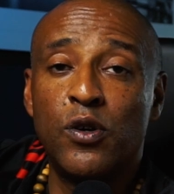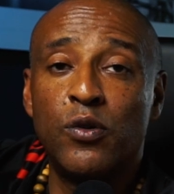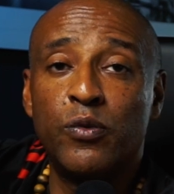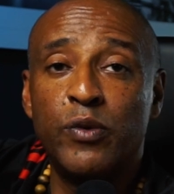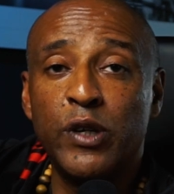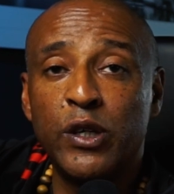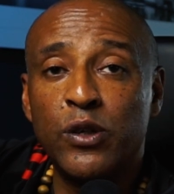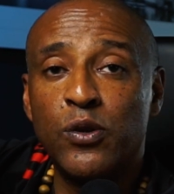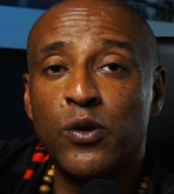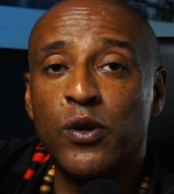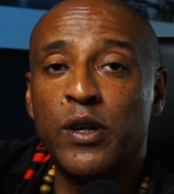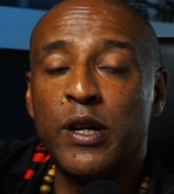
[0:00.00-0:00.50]
on
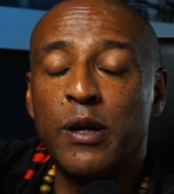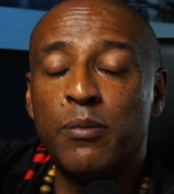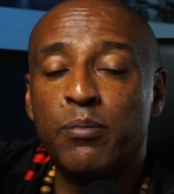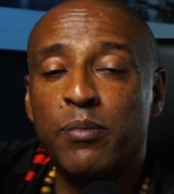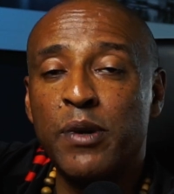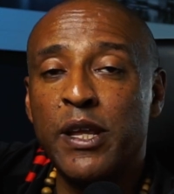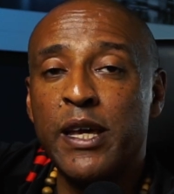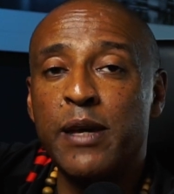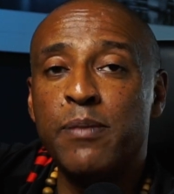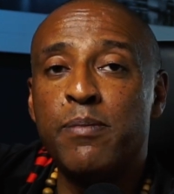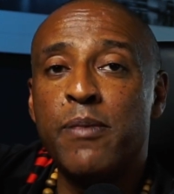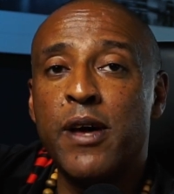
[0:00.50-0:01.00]
record and
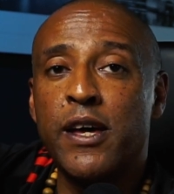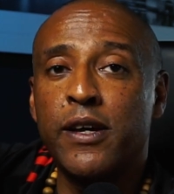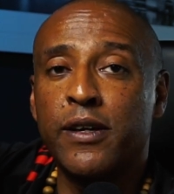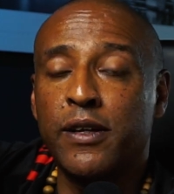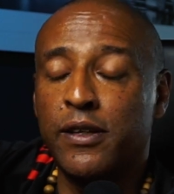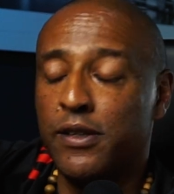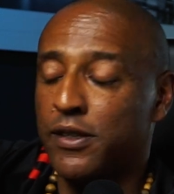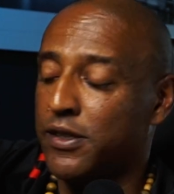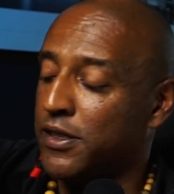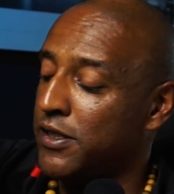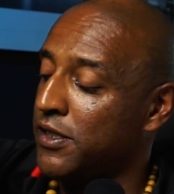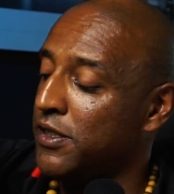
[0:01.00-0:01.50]
playback
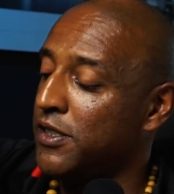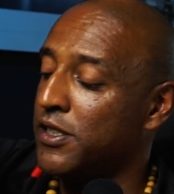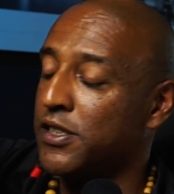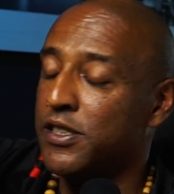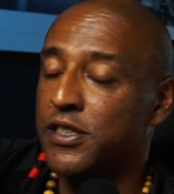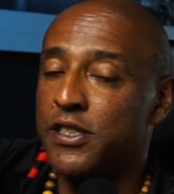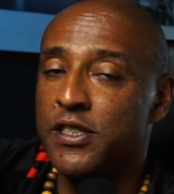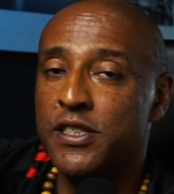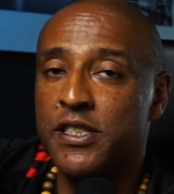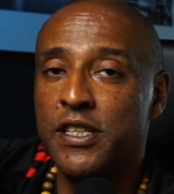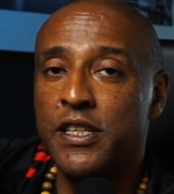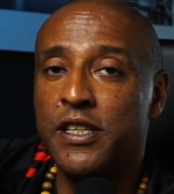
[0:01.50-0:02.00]
just
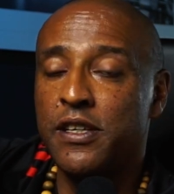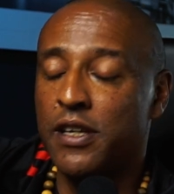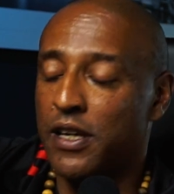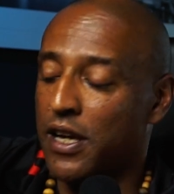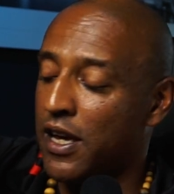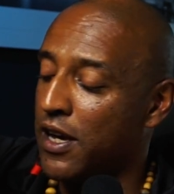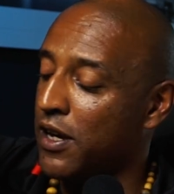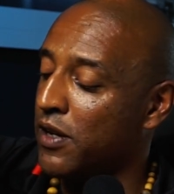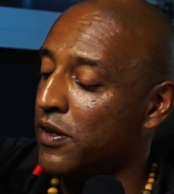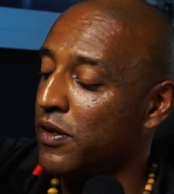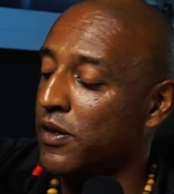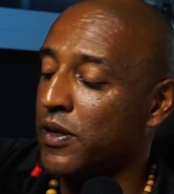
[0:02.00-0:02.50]
to see
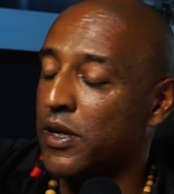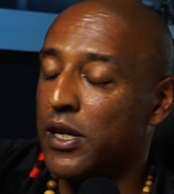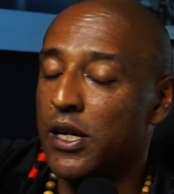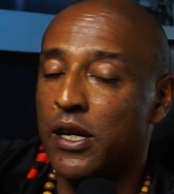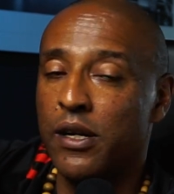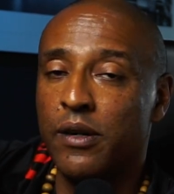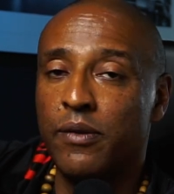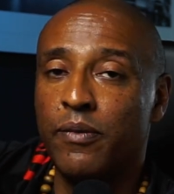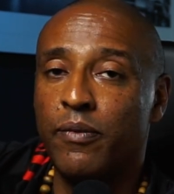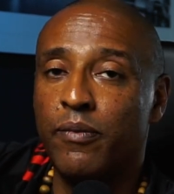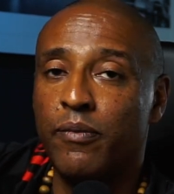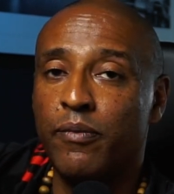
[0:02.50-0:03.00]
how,
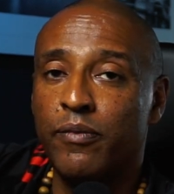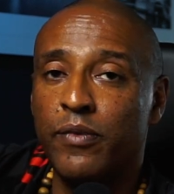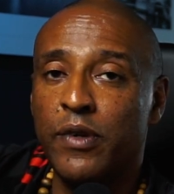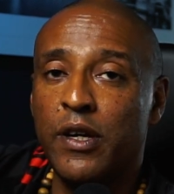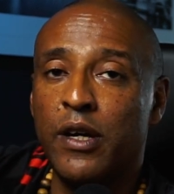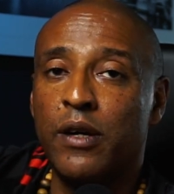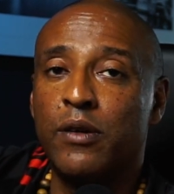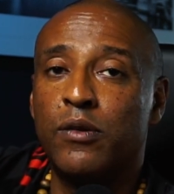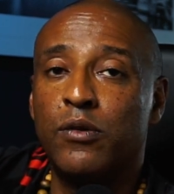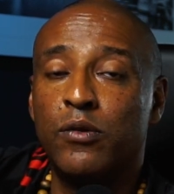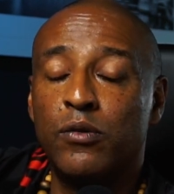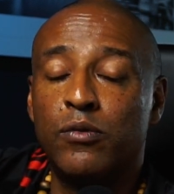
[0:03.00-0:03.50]

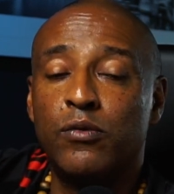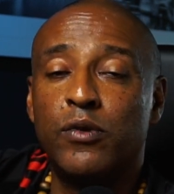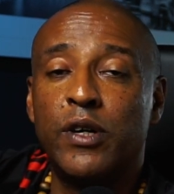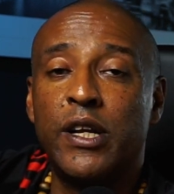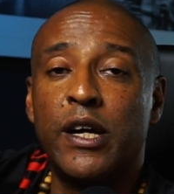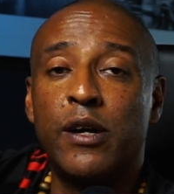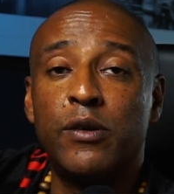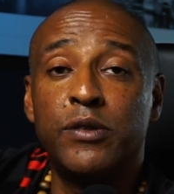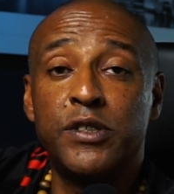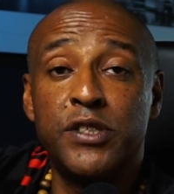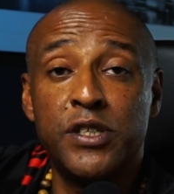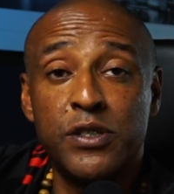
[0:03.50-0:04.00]
what
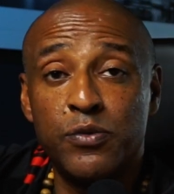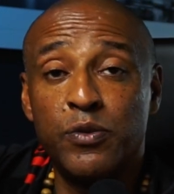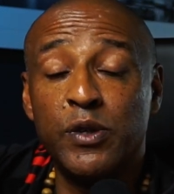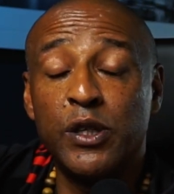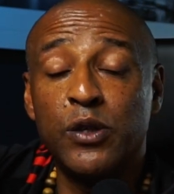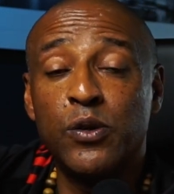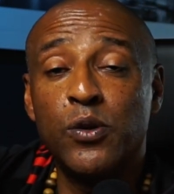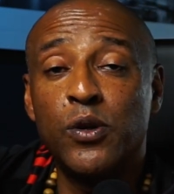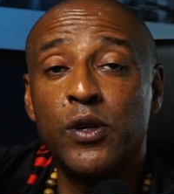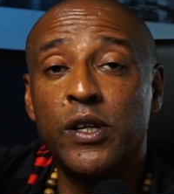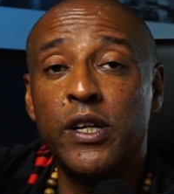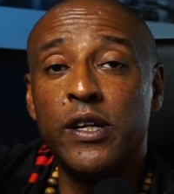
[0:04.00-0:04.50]
I just
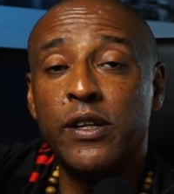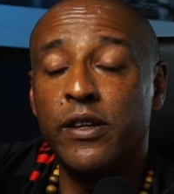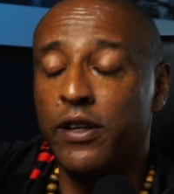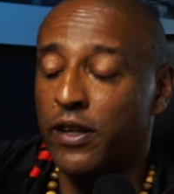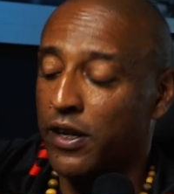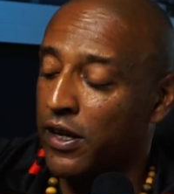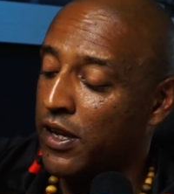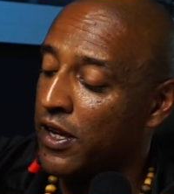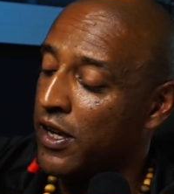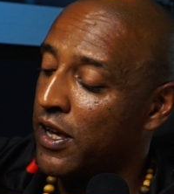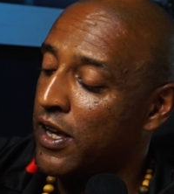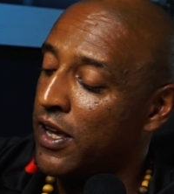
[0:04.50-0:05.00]
recorded.
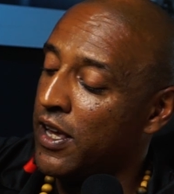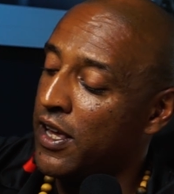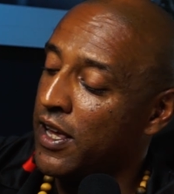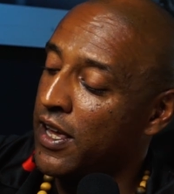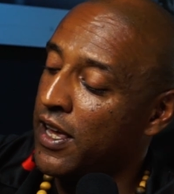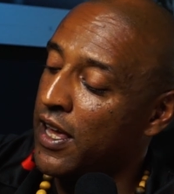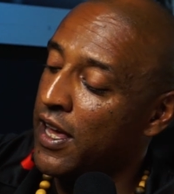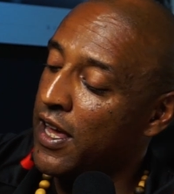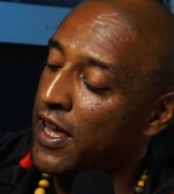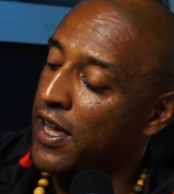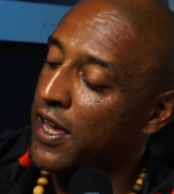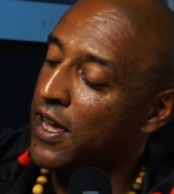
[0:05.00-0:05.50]

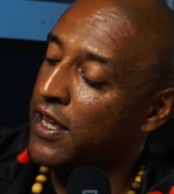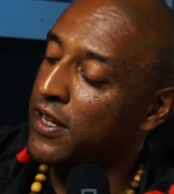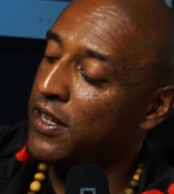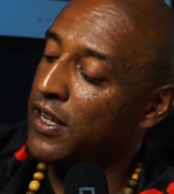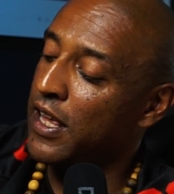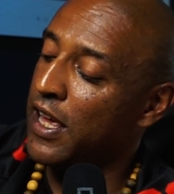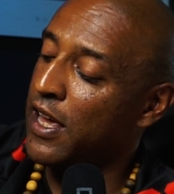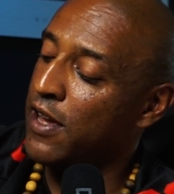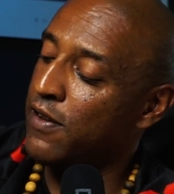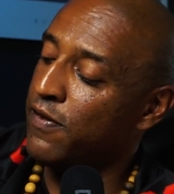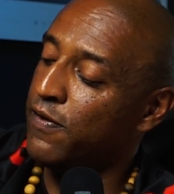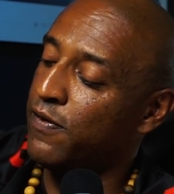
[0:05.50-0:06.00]
And
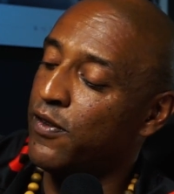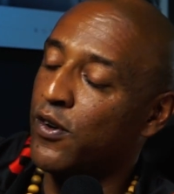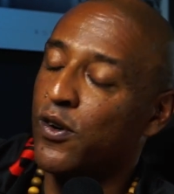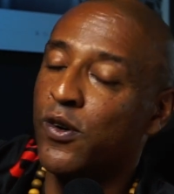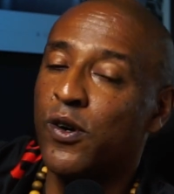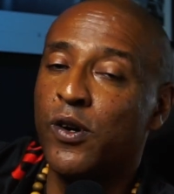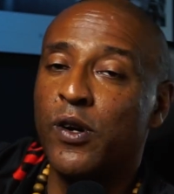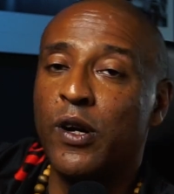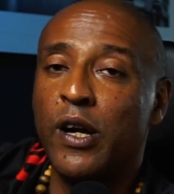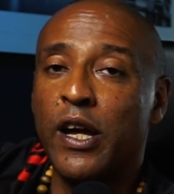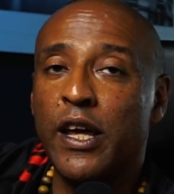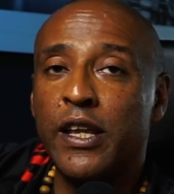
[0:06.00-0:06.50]

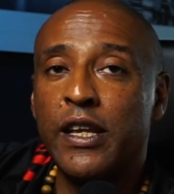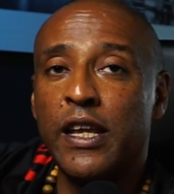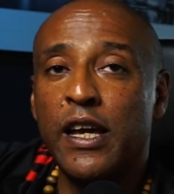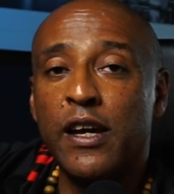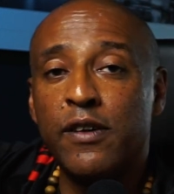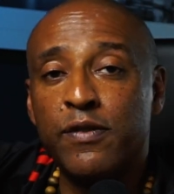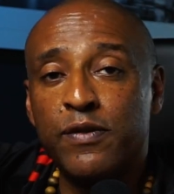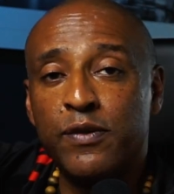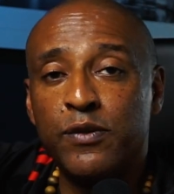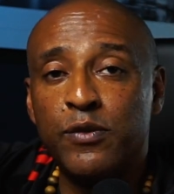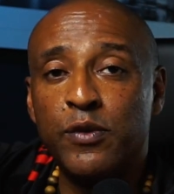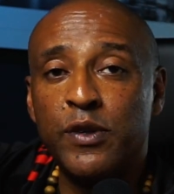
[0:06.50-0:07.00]
F4 and
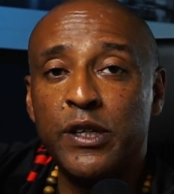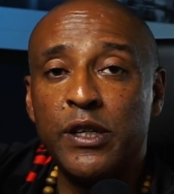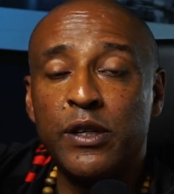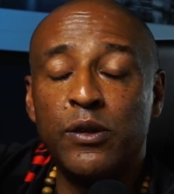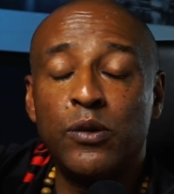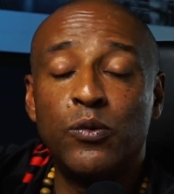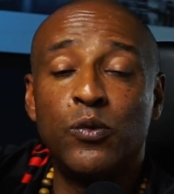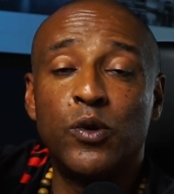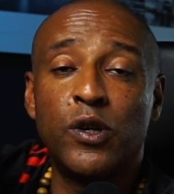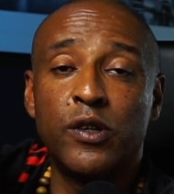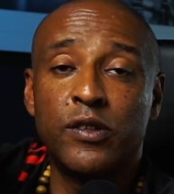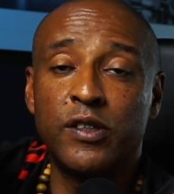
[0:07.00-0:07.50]
F3
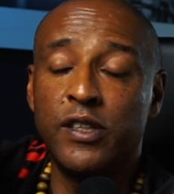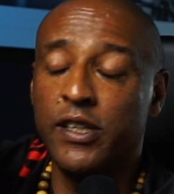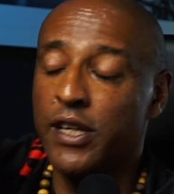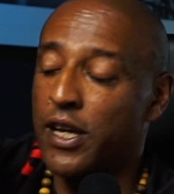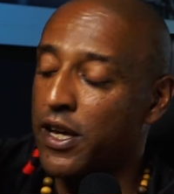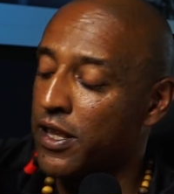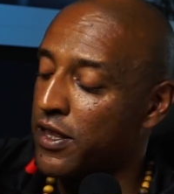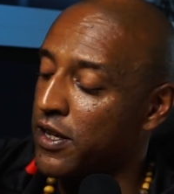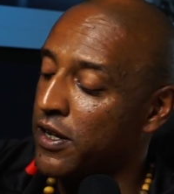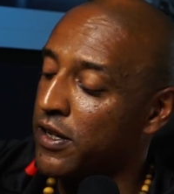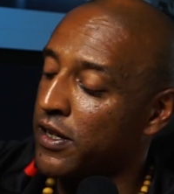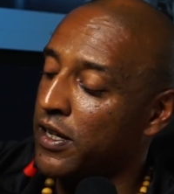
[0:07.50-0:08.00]
work
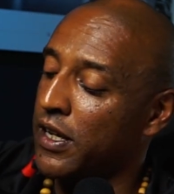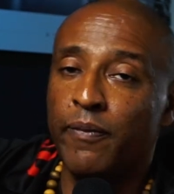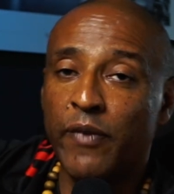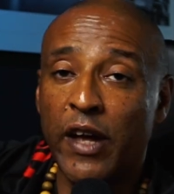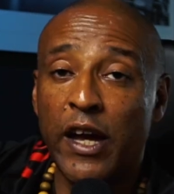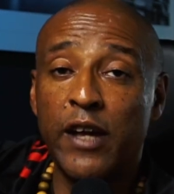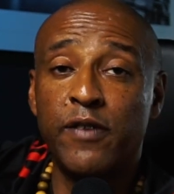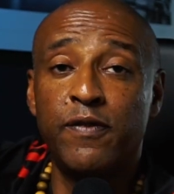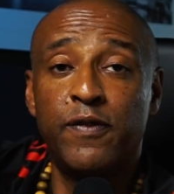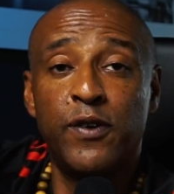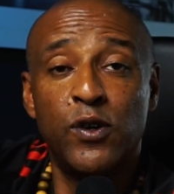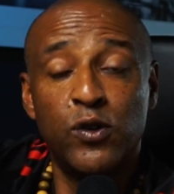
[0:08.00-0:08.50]
together.
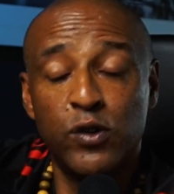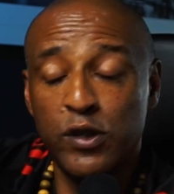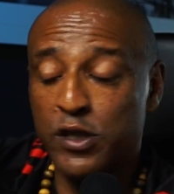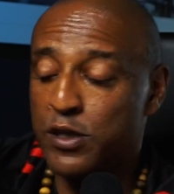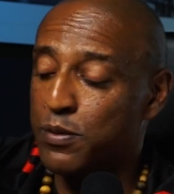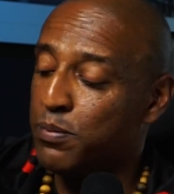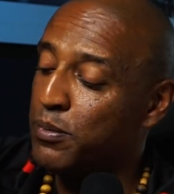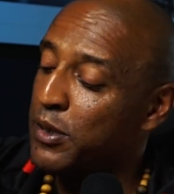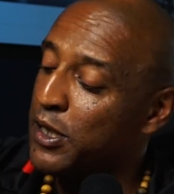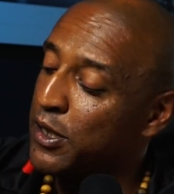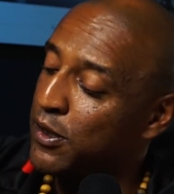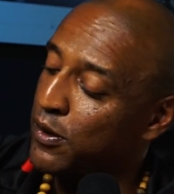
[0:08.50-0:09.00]
I focus
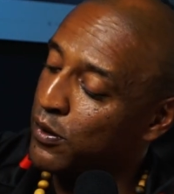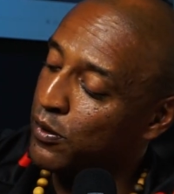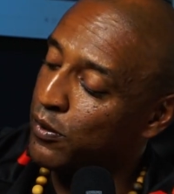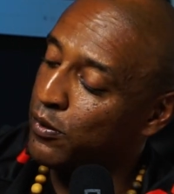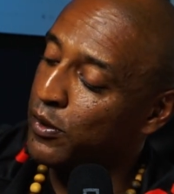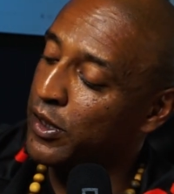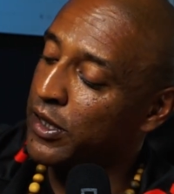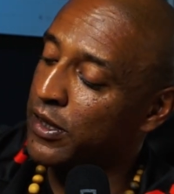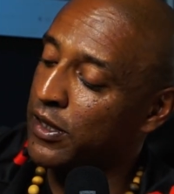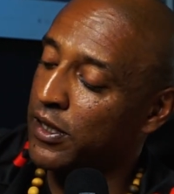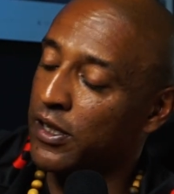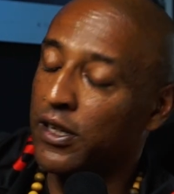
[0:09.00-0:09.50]
peak
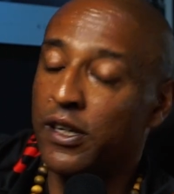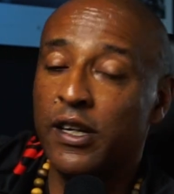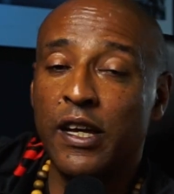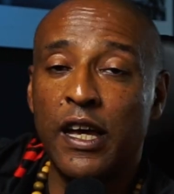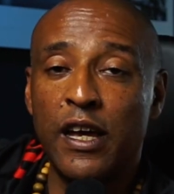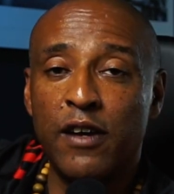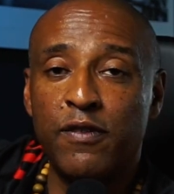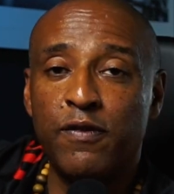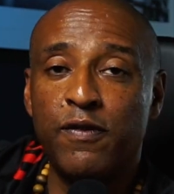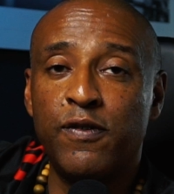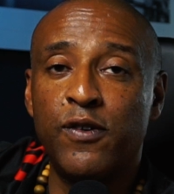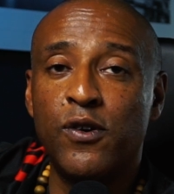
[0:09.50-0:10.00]
with
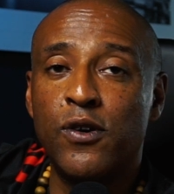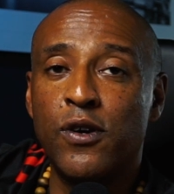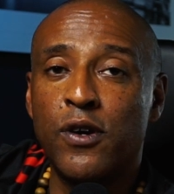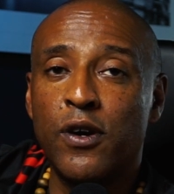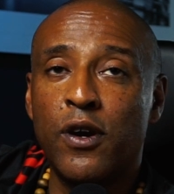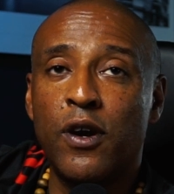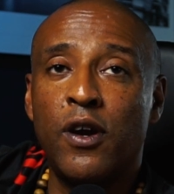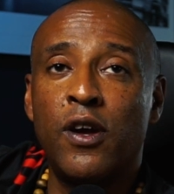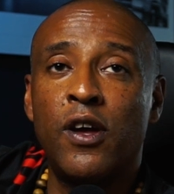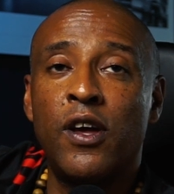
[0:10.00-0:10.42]
F4,